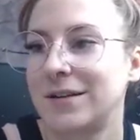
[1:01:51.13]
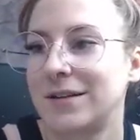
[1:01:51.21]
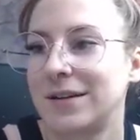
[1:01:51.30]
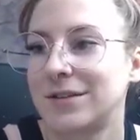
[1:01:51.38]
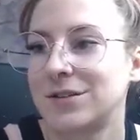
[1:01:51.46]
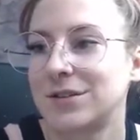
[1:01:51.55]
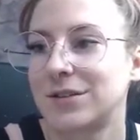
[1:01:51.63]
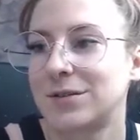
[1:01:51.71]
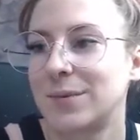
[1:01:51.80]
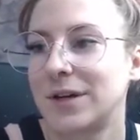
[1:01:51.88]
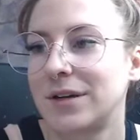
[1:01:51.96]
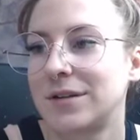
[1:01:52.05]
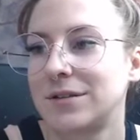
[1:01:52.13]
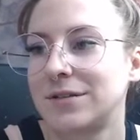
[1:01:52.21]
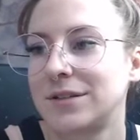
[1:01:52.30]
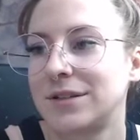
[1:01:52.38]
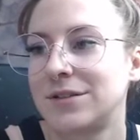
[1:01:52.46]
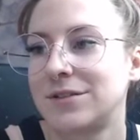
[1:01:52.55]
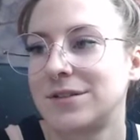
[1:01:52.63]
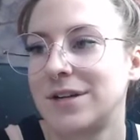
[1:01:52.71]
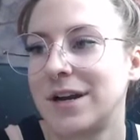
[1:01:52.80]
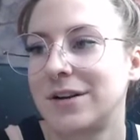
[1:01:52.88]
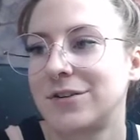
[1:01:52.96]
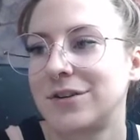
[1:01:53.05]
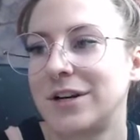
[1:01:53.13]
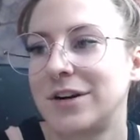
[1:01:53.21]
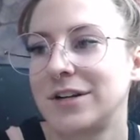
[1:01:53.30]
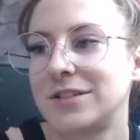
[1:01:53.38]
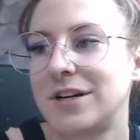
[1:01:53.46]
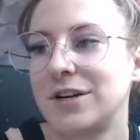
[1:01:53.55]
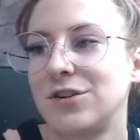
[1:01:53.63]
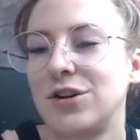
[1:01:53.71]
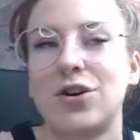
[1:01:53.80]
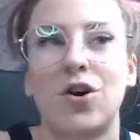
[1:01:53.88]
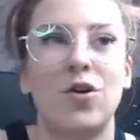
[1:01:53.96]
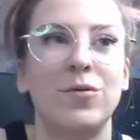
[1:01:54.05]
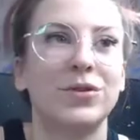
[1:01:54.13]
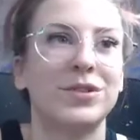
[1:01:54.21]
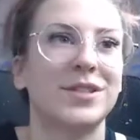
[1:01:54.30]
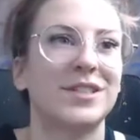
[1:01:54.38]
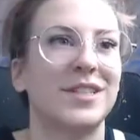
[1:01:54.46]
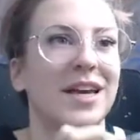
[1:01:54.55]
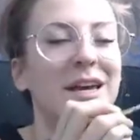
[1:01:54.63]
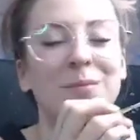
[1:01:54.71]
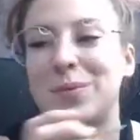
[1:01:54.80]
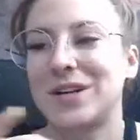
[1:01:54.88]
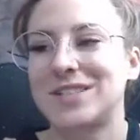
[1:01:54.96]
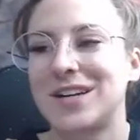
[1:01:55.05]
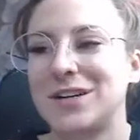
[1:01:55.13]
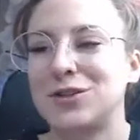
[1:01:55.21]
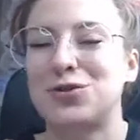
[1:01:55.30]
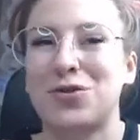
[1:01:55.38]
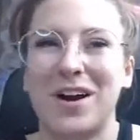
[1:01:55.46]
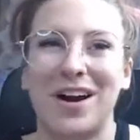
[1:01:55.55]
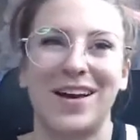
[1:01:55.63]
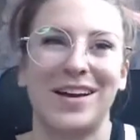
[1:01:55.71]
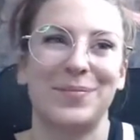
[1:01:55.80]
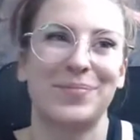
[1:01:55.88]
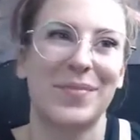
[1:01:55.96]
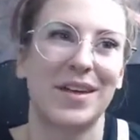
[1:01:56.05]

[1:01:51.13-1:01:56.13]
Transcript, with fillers: Let's just make a little line under here. It's going to look almost the same, but it's going to dry.